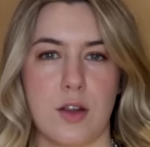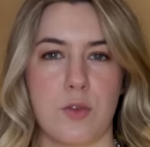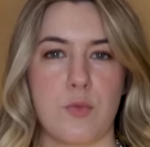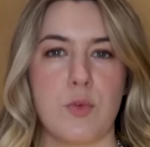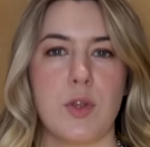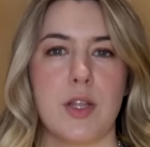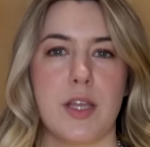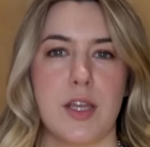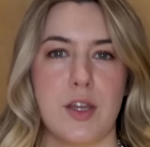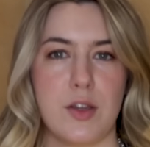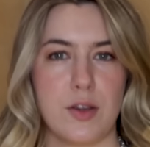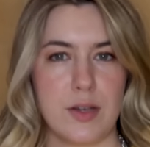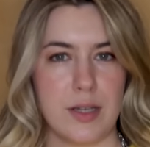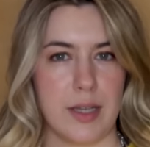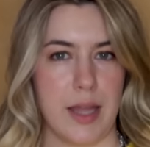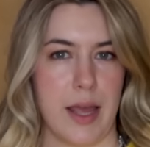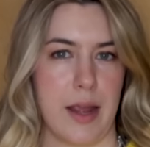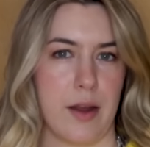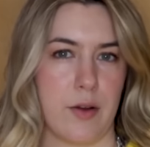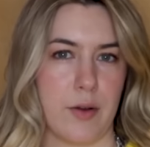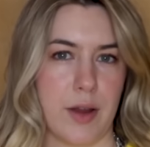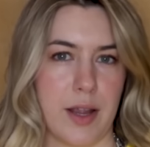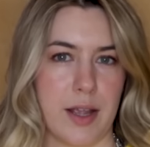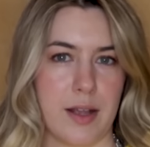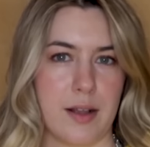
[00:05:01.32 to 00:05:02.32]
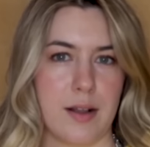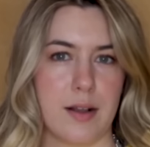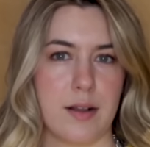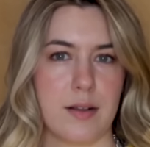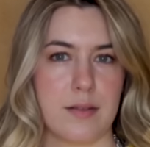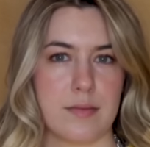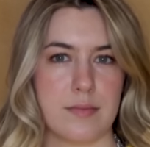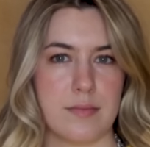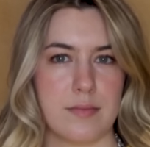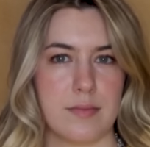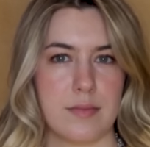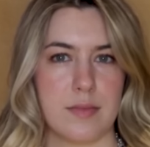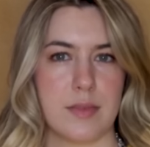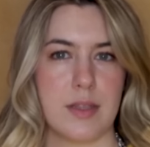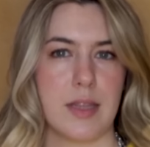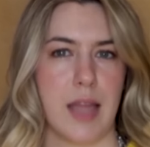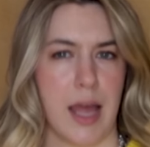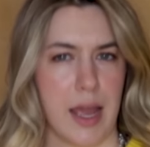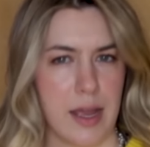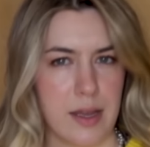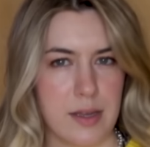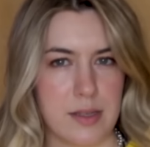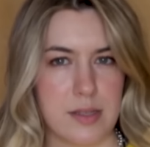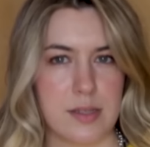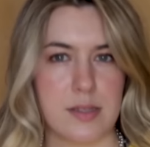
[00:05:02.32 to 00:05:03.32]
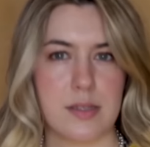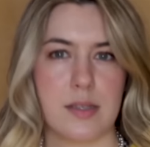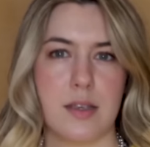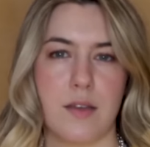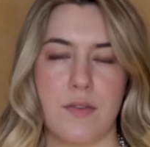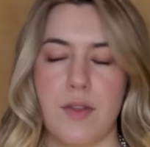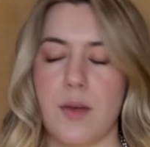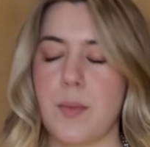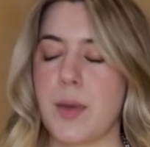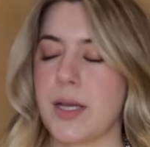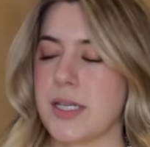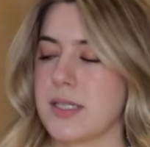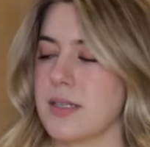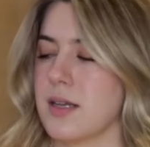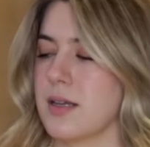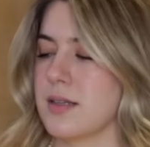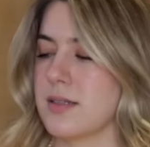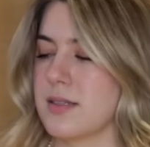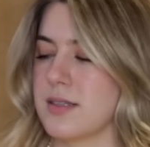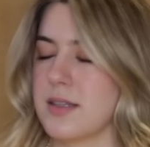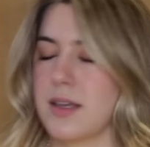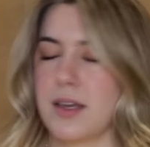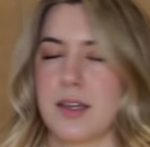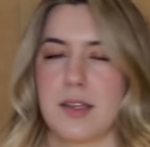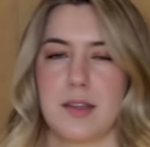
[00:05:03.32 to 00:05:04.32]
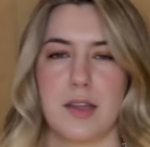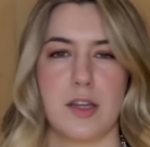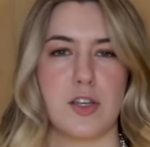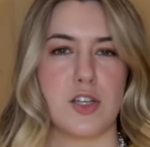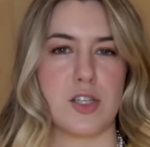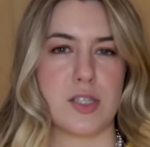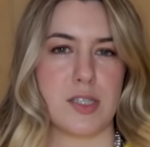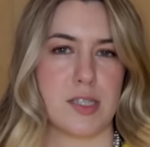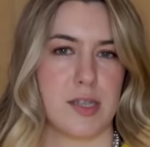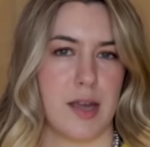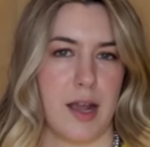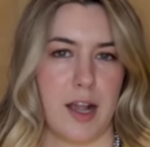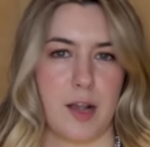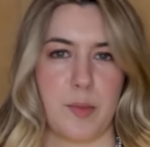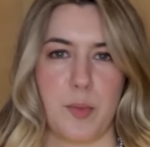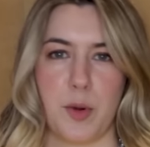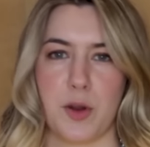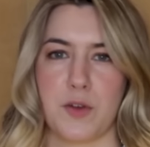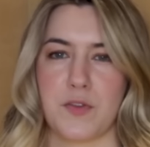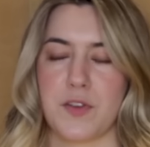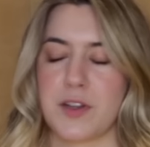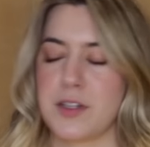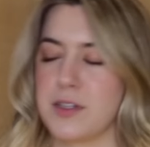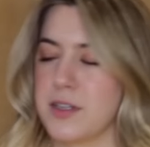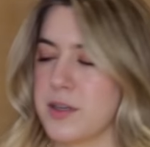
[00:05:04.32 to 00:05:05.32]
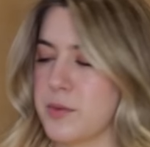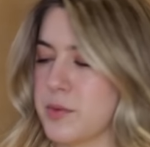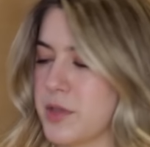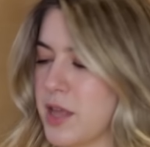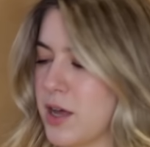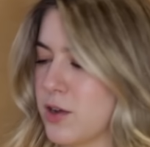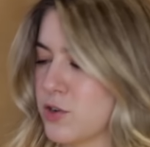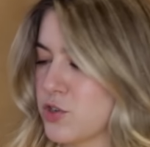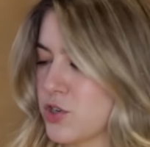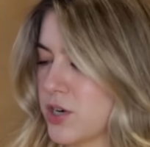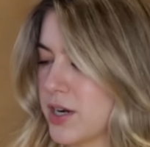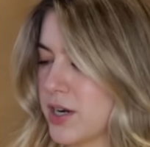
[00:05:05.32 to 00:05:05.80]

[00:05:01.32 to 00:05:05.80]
They're really good layering lengths, if that makes sense. Like they just stack perfectly without